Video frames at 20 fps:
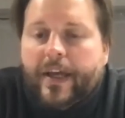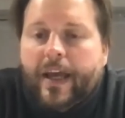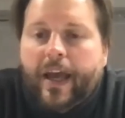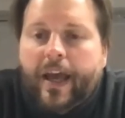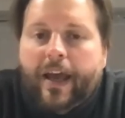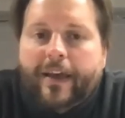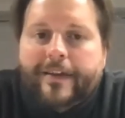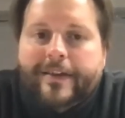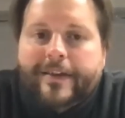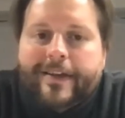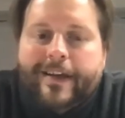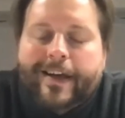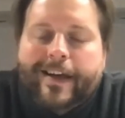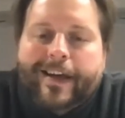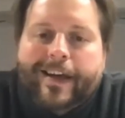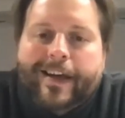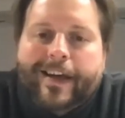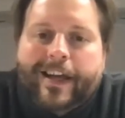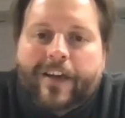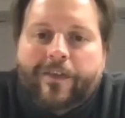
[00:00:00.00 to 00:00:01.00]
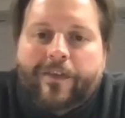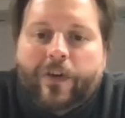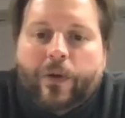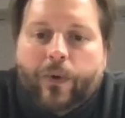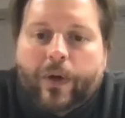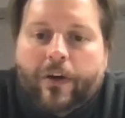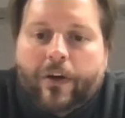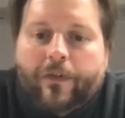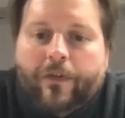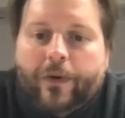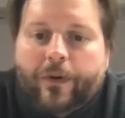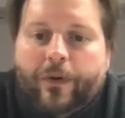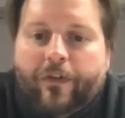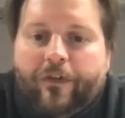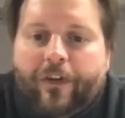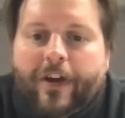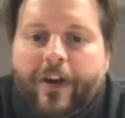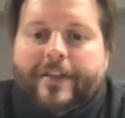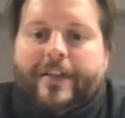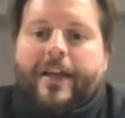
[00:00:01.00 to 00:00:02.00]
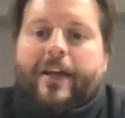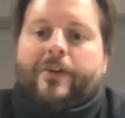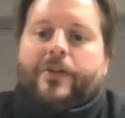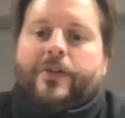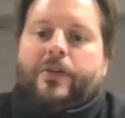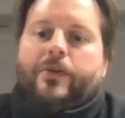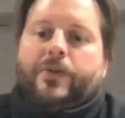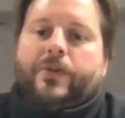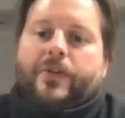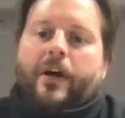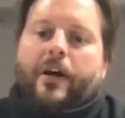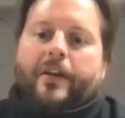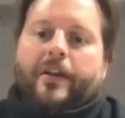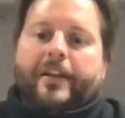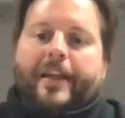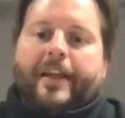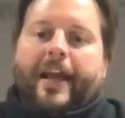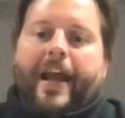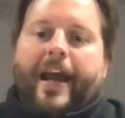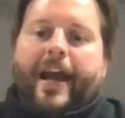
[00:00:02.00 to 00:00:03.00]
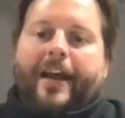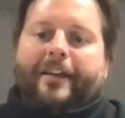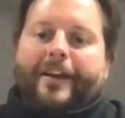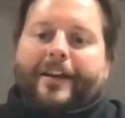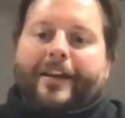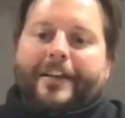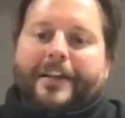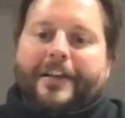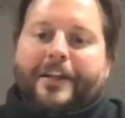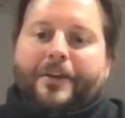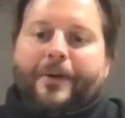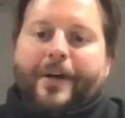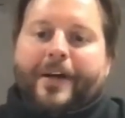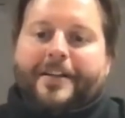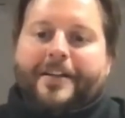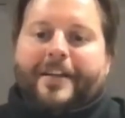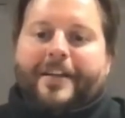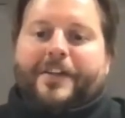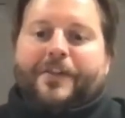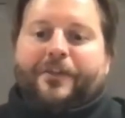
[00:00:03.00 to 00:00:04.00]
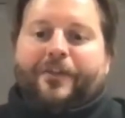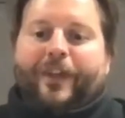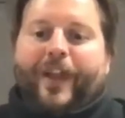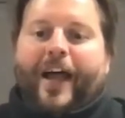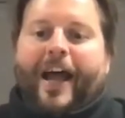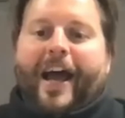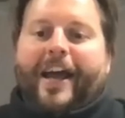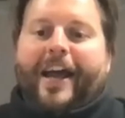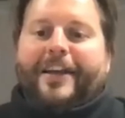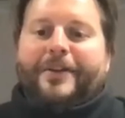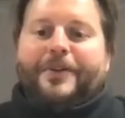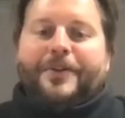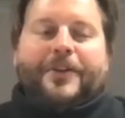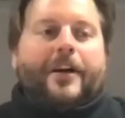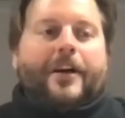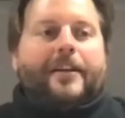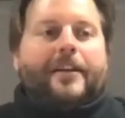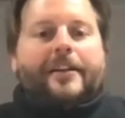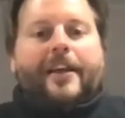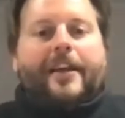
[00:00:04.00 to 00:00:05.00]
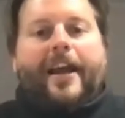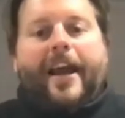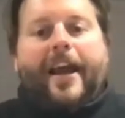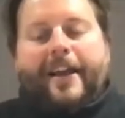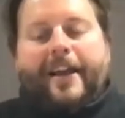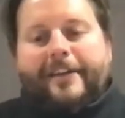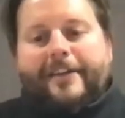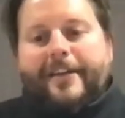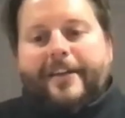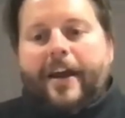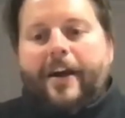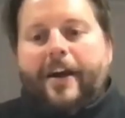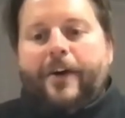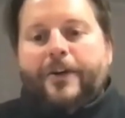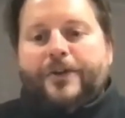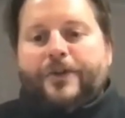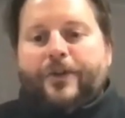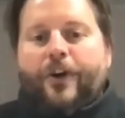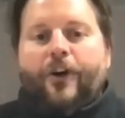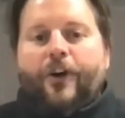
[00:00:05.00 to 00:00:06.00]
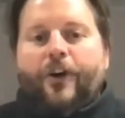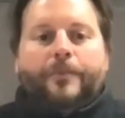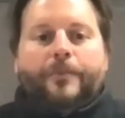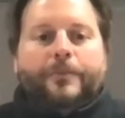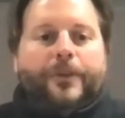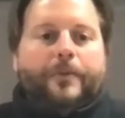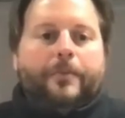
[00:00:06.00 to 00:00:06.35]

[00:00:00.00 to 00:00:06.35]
And if you went over to a friend's house, you saw that they had like the USS Flagg, you saw that they had the Terrordrome,